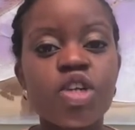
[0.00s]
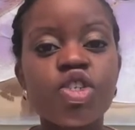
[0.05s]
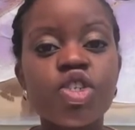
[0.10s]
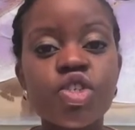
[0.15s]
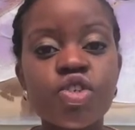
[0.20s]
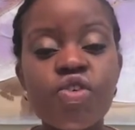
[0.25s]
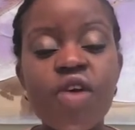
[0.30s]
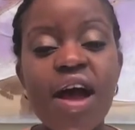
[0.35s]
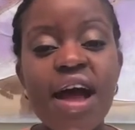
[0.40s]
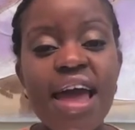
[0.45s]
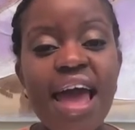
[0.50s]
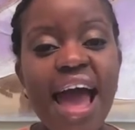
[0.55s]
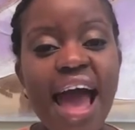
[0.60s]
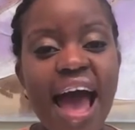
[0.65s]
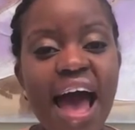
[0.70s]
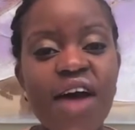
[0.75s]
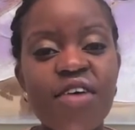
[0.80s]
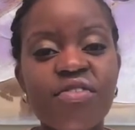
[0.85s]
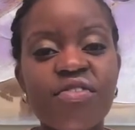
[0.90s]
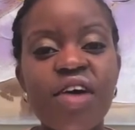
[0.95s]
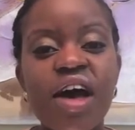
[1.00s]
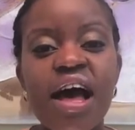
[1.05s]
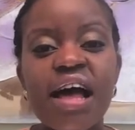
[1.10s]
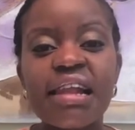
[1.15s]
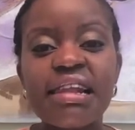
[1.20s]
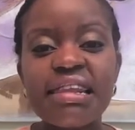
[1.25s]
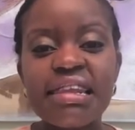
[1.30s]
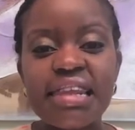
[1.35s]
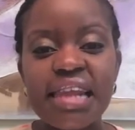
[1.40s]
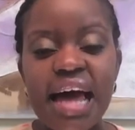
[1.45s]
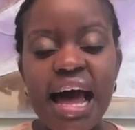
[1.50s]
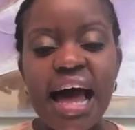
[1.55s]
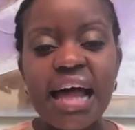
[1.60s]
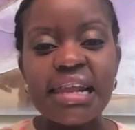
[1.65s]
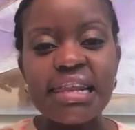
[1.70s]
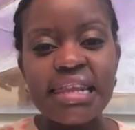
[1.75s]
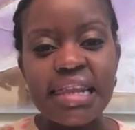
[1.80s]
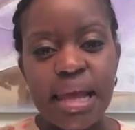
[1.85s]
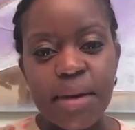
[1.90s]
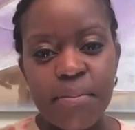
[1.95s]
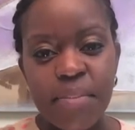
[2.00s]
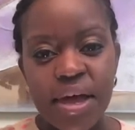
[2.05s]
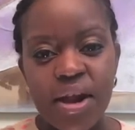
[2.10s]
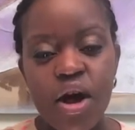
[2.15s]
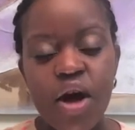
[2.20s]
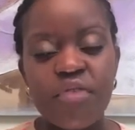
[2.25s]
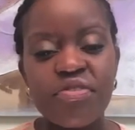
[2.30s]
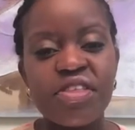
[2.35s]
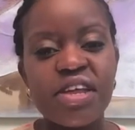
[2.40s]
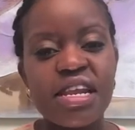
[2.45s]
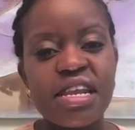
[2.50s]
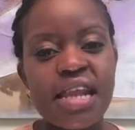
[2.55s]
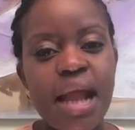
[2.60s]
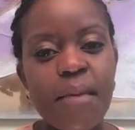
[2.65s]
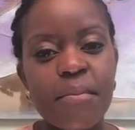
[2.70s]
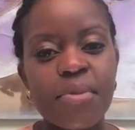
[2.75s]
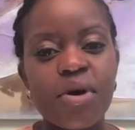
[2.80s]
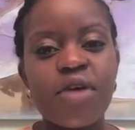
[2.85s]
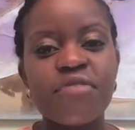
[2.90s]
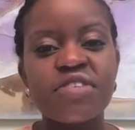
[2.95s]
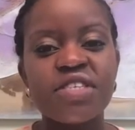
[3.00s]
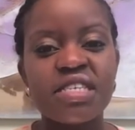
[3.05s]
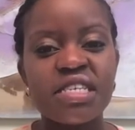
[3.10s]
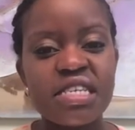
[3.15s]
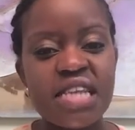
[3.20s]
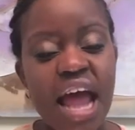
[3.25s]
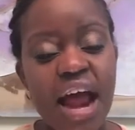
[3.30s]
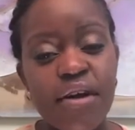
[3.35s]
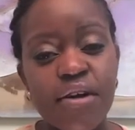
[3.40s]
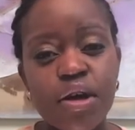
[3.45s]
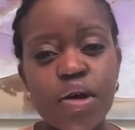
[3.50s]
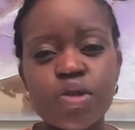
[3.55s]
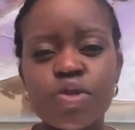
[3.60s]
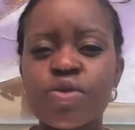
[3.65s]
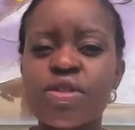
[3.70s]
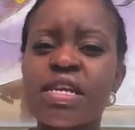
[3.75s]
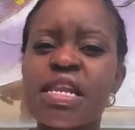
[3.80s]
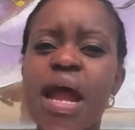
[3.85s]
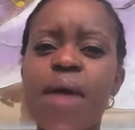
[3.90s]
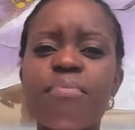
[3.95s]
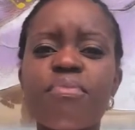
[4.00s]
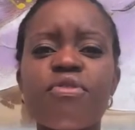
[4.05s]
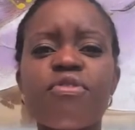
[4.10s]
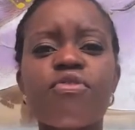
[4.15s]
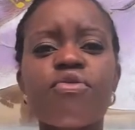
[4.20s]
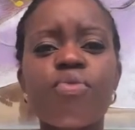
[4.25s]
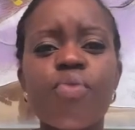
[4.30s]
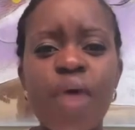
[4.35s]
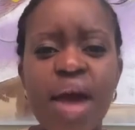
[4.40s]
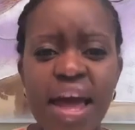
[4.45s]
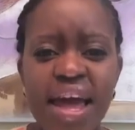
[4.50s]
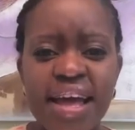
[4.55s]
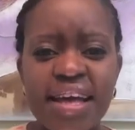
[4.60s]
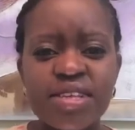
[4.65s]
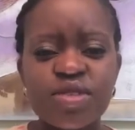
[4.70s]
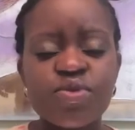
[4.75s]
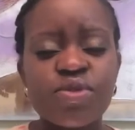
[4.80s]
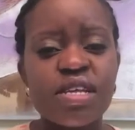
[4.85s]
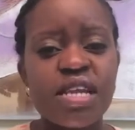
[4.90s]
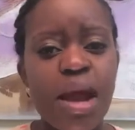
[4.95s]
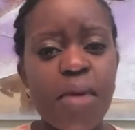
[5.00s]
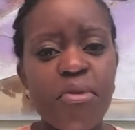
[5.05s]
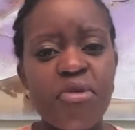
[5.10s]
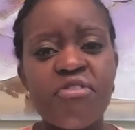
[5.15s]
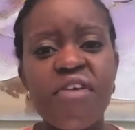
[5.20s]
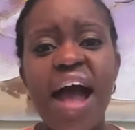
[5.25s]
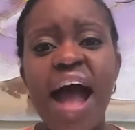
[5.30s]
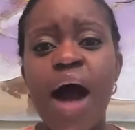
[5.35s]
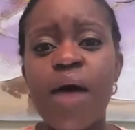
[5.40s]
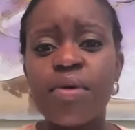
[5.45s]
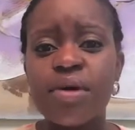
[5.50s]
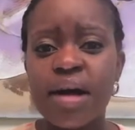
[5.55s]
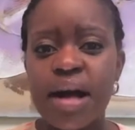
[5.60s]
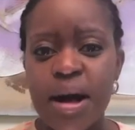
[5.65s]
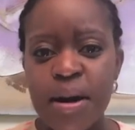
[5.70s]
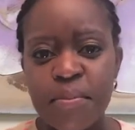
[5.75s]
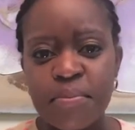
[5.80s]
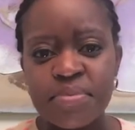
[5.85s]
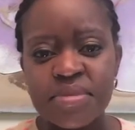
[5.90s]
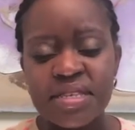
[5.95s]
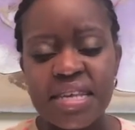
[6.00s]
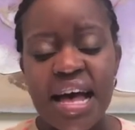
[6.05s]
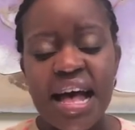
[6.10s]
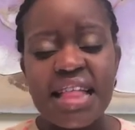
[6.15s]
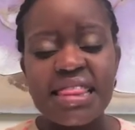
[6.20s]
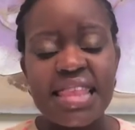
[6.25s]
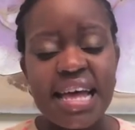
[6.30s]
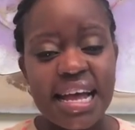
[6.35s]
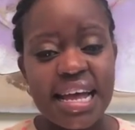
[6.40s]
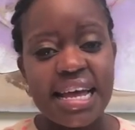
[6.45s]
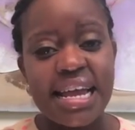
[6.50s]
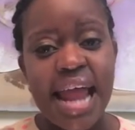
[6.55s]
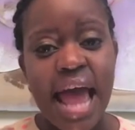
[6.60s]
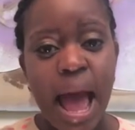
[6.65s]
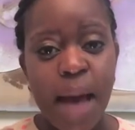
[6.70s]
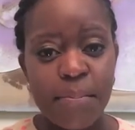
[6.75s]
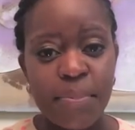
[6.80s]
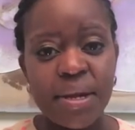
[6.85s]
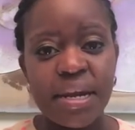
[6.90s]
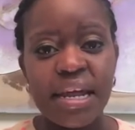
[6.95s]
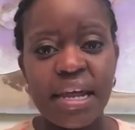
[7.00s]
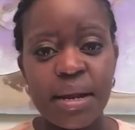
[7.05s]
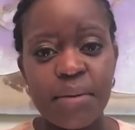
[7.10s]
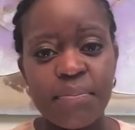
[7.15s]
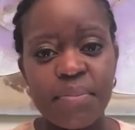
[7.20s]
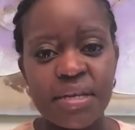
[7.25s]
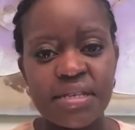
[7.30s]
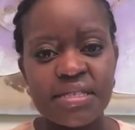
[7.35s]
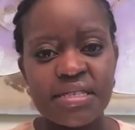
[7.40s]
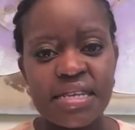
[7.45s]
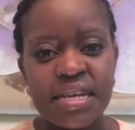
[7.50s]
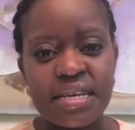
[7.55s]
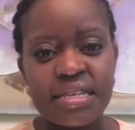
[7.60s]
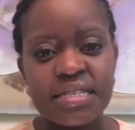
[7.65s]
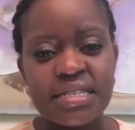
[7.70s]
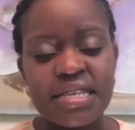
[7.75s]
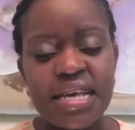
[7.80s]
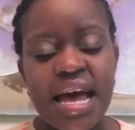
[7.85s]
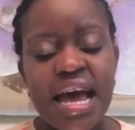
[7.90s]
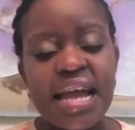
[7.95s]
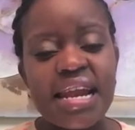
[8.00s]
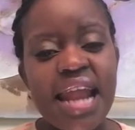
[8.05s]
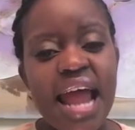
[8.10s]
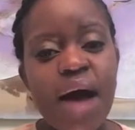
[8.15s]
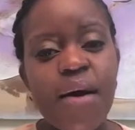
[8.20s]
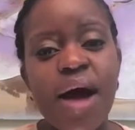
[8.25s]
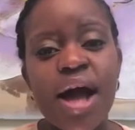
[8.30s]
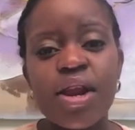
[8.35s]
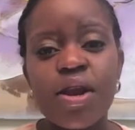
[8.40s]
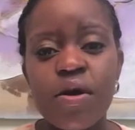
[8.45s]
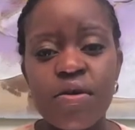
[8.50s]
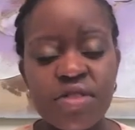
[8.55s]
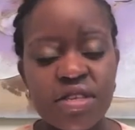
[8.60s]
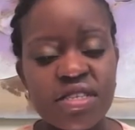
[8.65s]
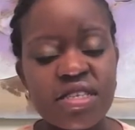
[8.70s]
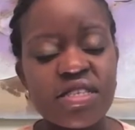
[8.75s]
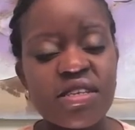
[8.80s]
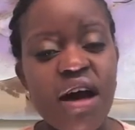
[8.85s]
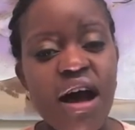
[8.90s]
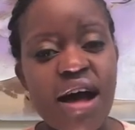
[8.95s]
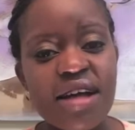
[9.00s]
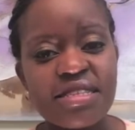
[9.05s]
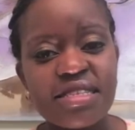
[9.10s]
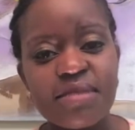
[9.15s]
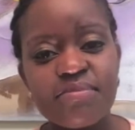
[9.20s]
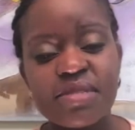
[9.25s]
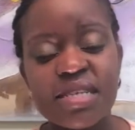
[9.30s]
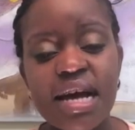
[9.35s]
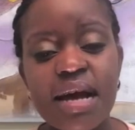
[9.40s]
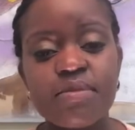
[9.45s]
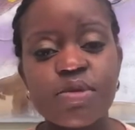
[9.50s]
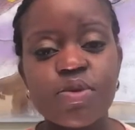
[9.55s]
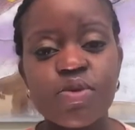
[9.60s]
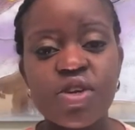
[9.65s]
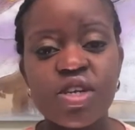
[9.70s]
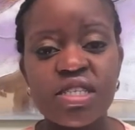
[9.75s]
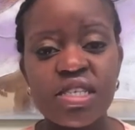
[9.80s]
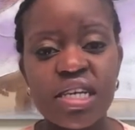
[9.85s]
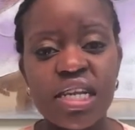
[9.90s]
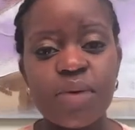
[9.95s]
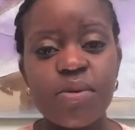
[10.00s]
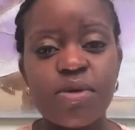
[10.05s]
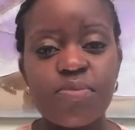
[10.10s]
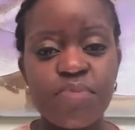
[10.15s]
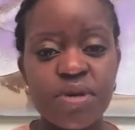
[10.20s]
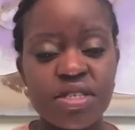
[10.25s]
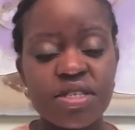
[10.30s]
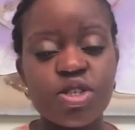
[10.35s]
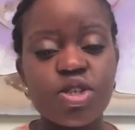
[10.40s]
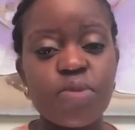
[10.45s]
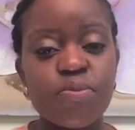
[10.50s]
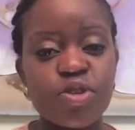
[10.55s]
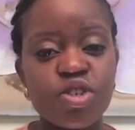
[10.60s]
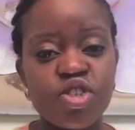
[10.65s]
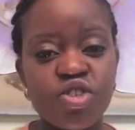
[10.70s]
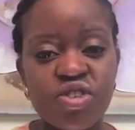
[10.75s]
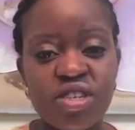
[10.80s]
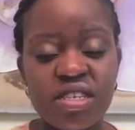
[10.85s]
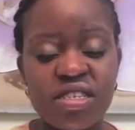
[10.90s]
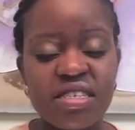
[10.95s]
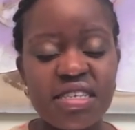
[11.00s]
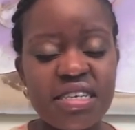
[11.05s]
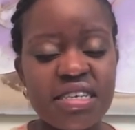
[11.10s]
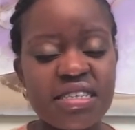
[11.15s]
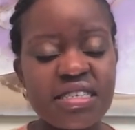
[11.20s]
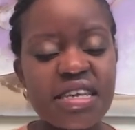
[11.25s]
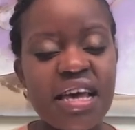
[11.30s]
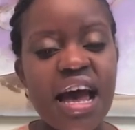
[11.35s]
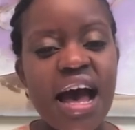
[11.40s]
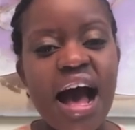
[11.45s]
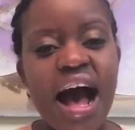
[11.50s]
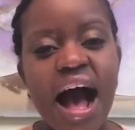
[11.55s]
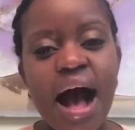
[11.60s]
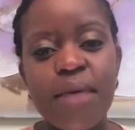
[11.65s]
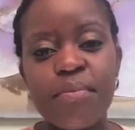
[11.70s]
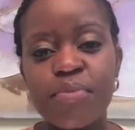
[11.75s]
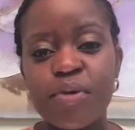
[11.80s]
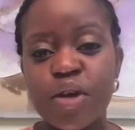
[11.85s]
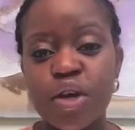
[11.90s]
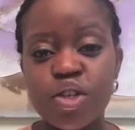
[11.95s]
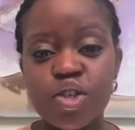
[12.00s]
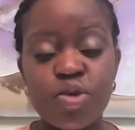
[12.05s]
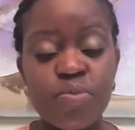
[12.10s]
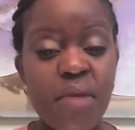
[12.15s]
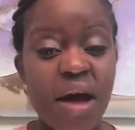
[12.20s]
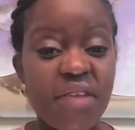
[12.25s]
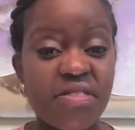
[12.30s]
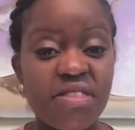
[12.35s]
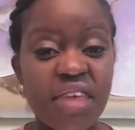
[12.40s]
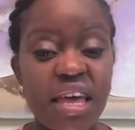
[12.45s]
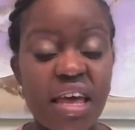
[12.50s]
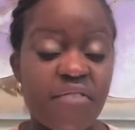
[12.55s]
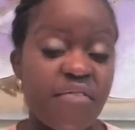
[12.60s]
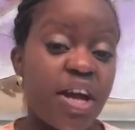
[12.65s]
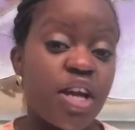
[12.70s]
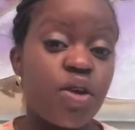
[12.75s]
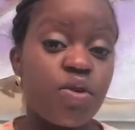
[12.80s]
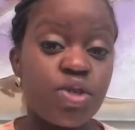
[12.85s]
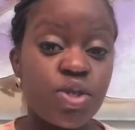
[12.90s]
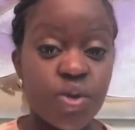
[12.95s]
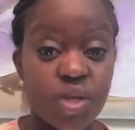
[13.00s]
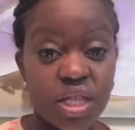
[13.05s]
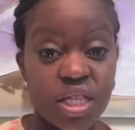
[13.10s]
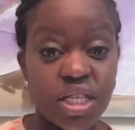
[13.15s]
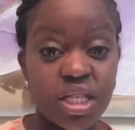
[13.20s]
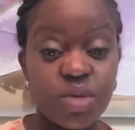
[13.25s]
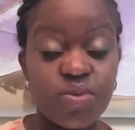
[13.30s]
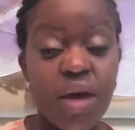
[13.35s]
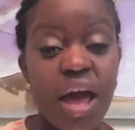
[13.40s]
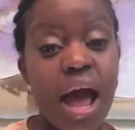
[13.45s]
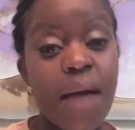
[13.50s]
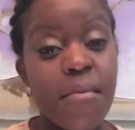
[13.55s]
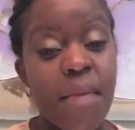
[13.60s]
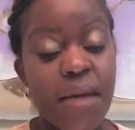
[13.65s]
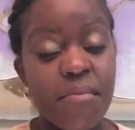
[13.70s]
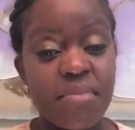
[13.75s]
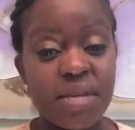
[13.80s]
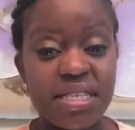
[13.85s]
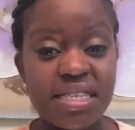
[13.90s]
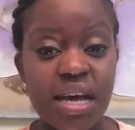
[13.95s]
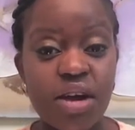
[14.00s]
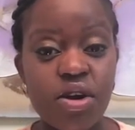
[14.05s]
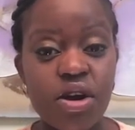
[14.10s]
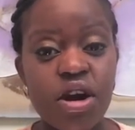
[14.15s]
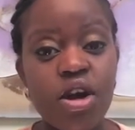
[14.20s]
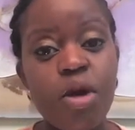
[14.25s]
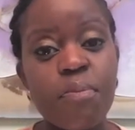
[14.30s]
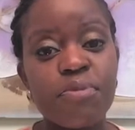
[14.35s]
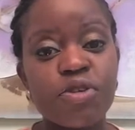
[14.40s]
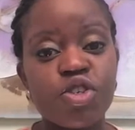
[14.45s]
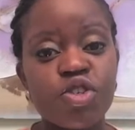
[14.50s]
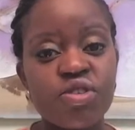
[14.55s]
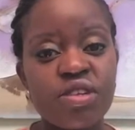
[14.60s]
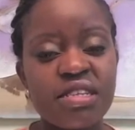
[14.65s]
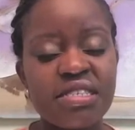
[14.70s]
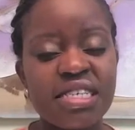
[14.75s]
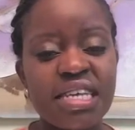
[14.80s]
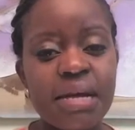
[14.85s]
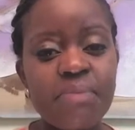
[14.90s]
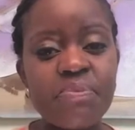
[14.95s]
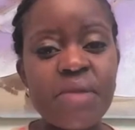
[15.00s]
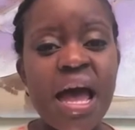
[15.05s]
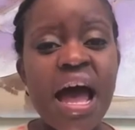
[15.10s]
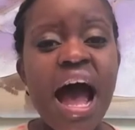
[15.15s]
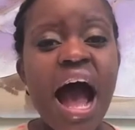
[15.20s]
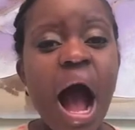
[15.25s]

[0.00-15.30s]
Try have a limit of the number of scenarios or the number of ways or the number of outcomes that can happen in a business. Now, I know this is hard sometimes when you're dealing with business opportunities because you might think, if I don't do it this way, I might miss out on an opportunity.